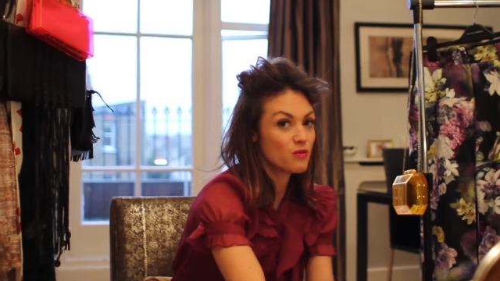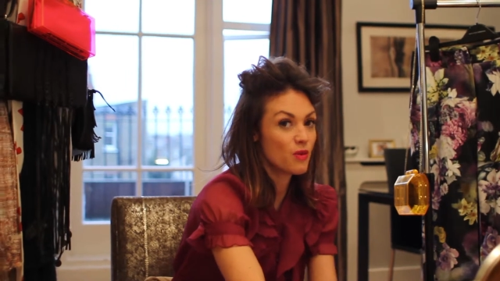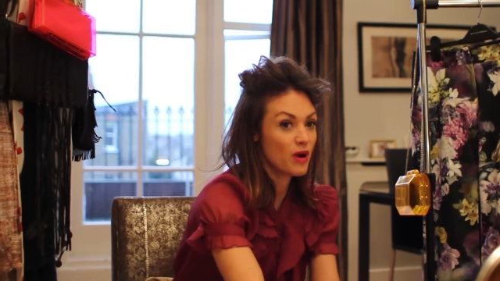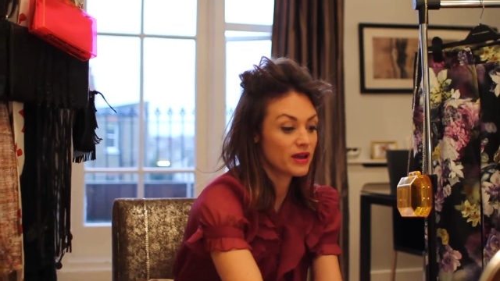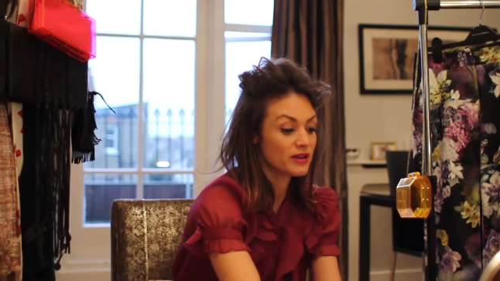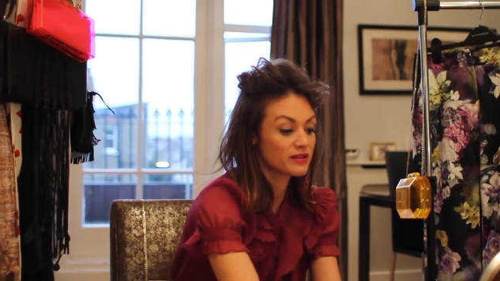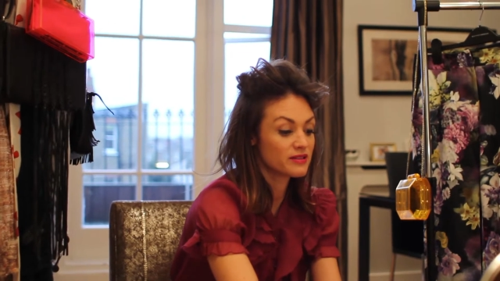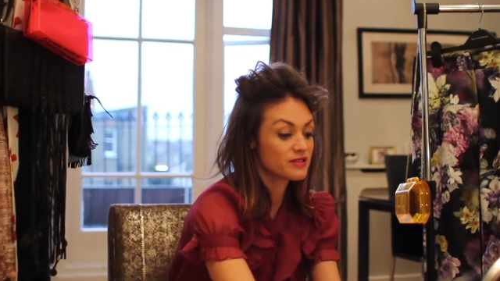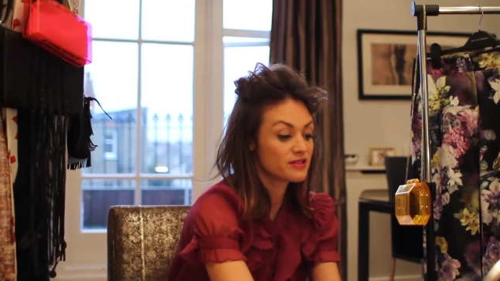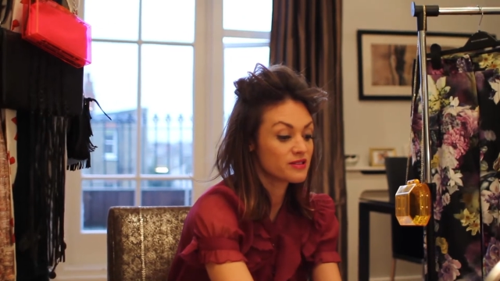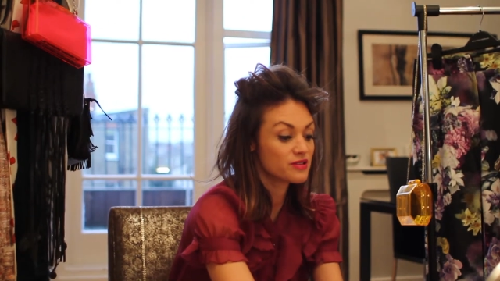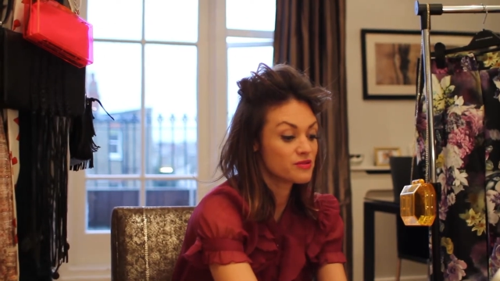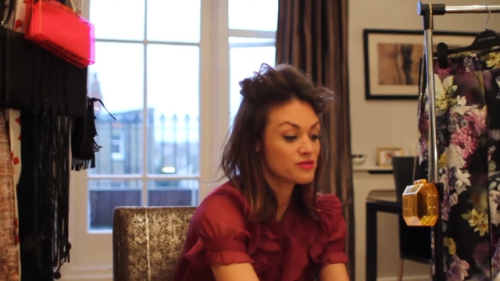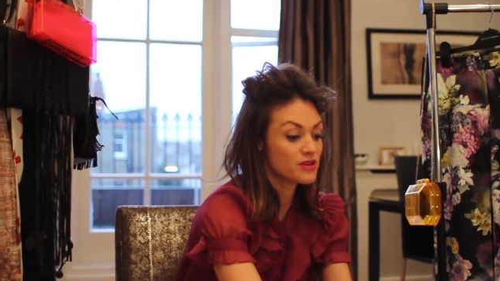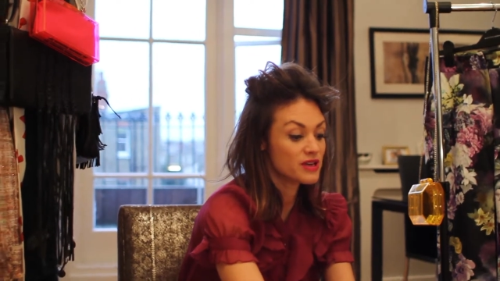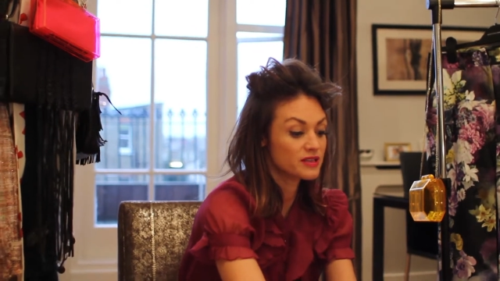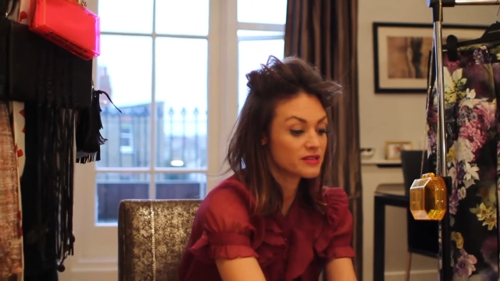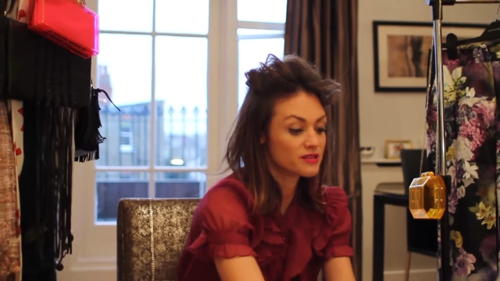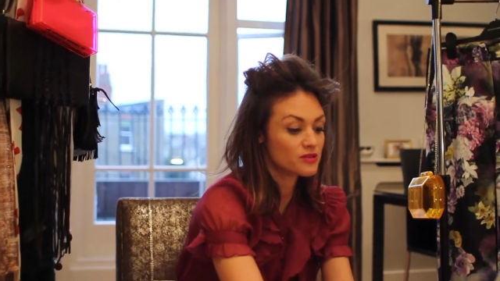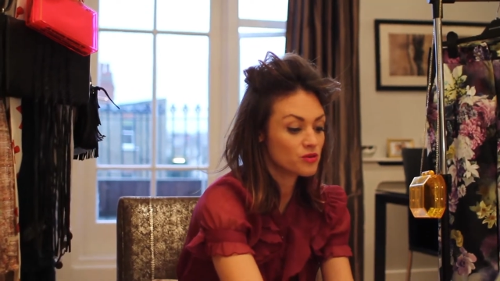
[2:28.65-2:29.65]
way to do
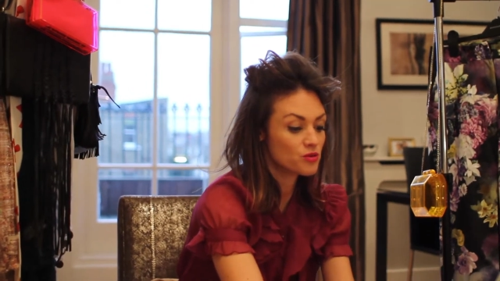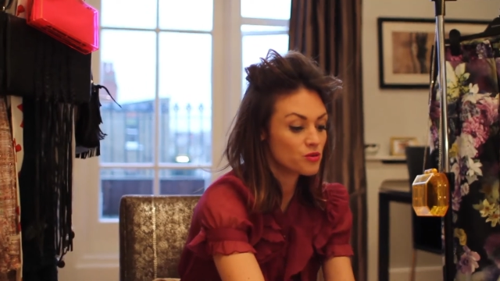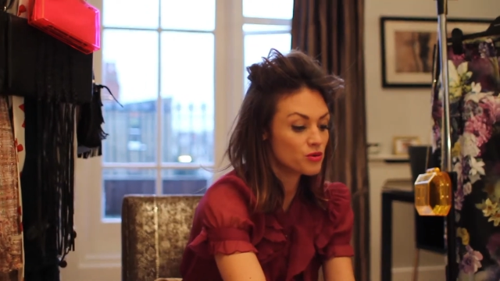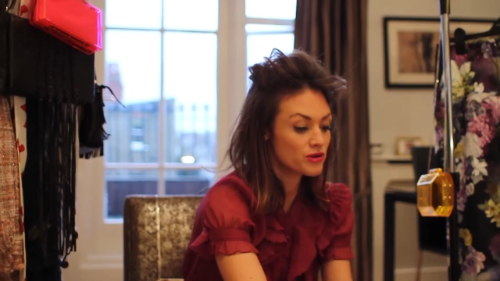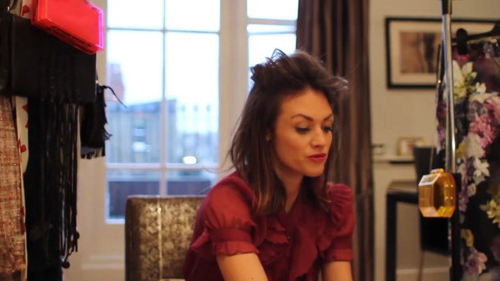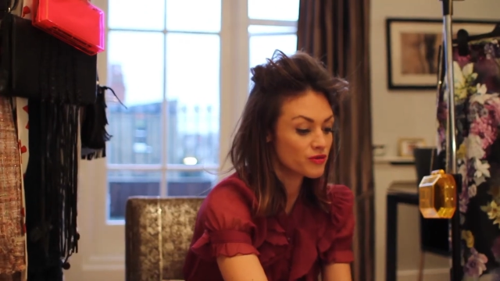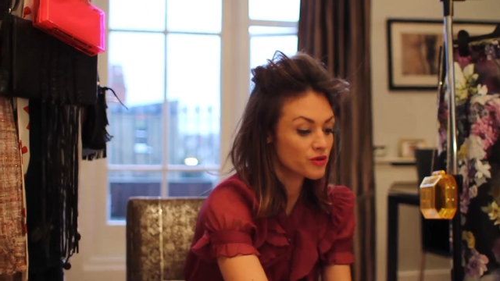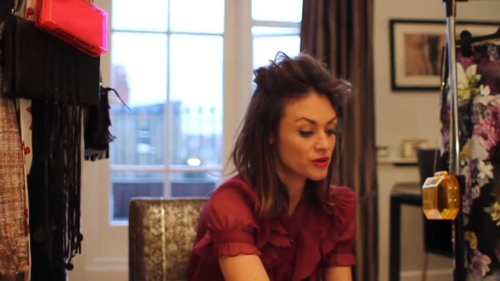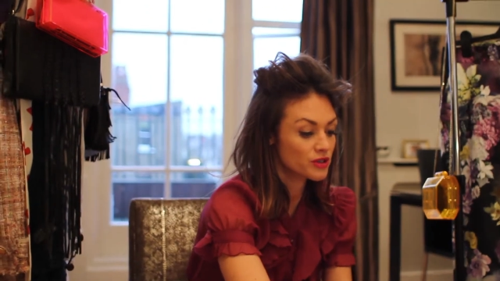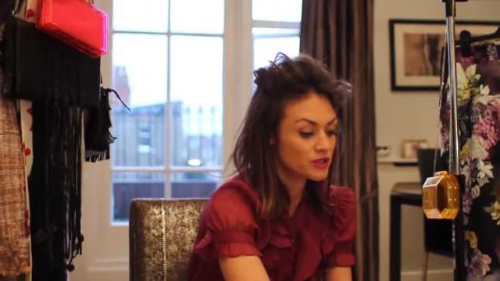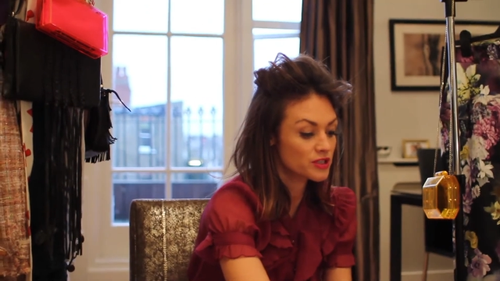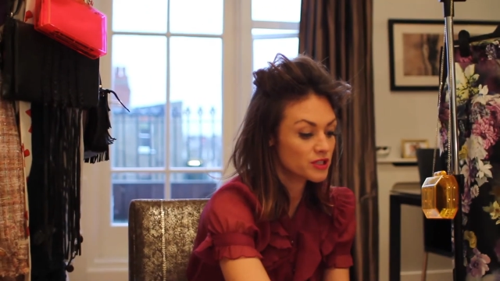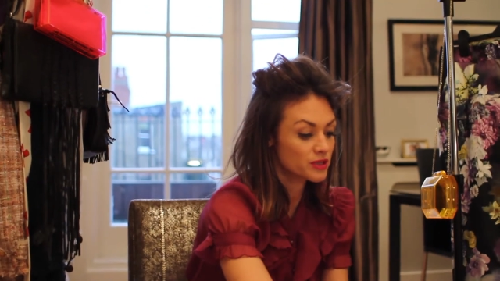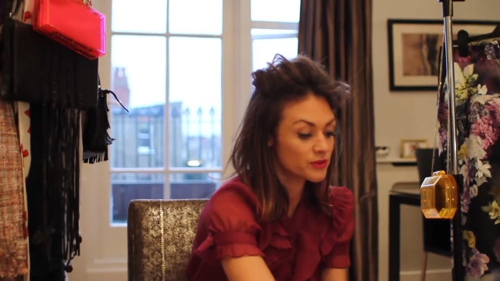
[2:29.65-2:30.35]
this. All you've got to do